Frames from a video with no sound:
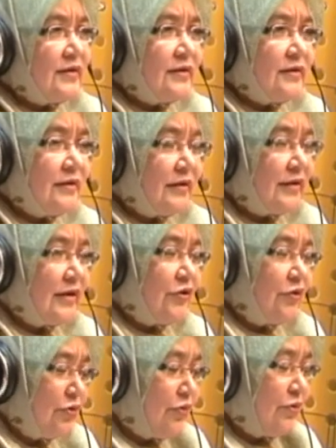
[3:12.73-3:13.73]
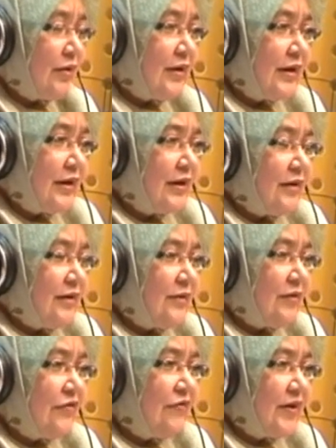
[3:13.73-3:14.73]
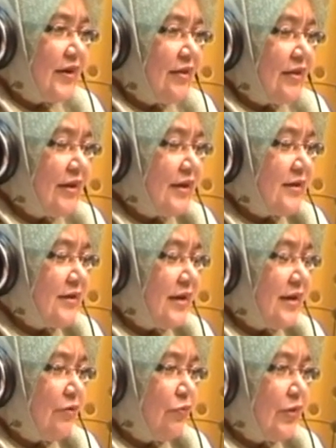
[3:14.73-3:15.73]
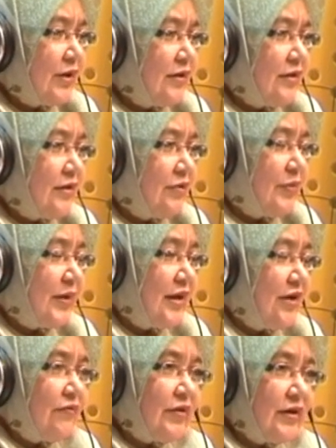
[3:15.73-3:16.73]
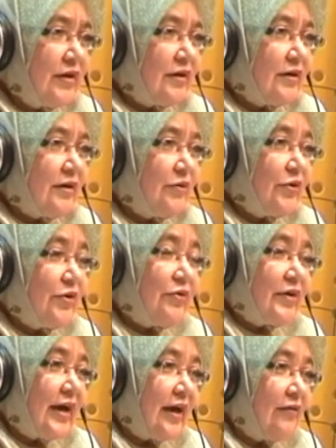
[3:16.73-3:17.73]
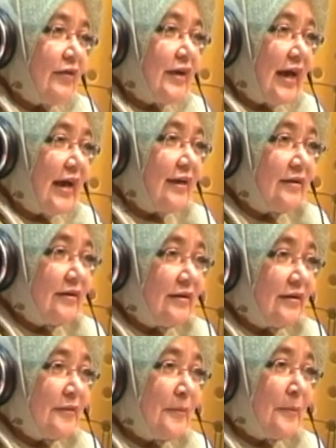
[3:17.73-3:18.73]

and then the funny thing is that when the beginning of the year, we already have the calendar,